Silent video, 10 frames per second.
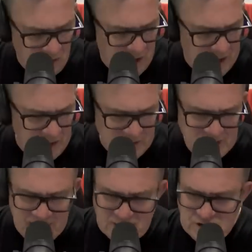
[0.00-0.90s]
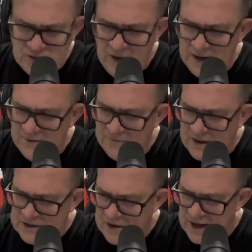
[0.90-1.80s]
All right, look, an issue and a
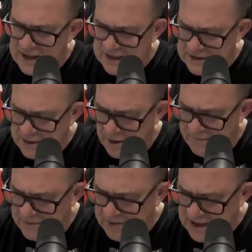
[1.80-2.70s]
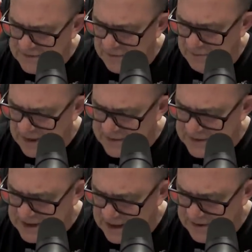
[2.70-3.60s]
frustrating issue over the past few
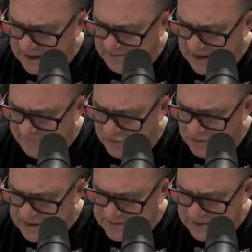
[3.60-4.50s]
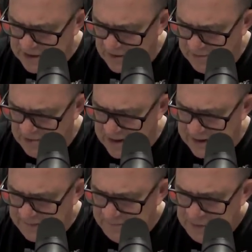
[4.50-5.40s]
months that the platform has been
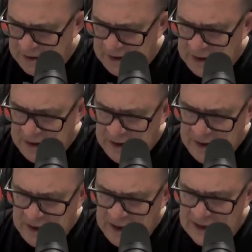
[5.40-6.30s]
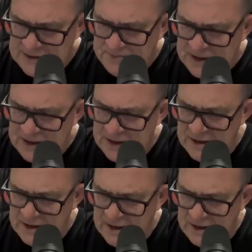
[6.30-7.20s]
operating has
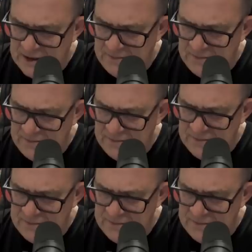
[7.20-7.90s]
been um,